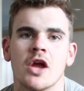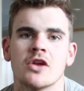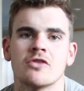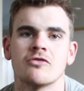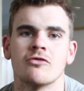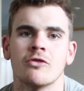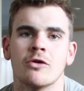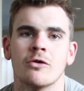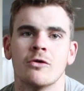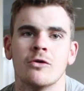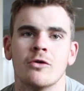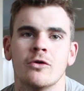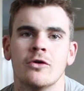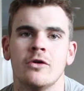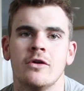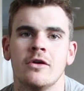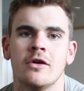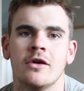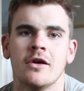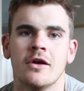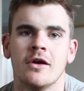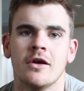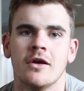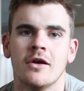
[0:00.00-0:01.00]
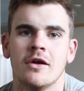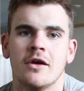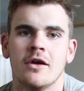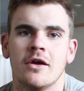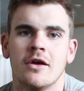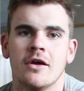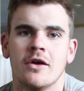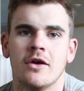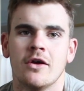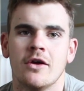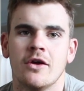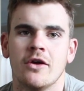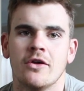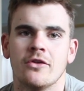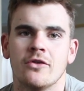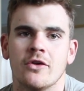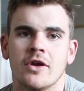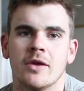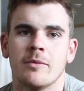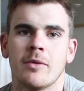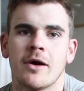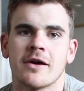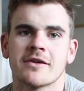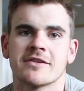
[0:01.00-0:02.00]
It's real good.
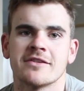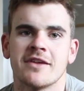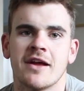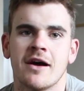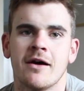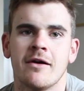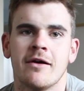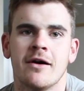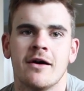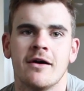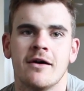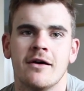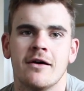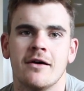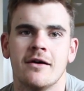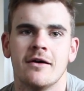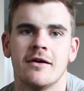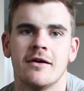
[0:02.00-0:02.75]
Thirty bucks an hour.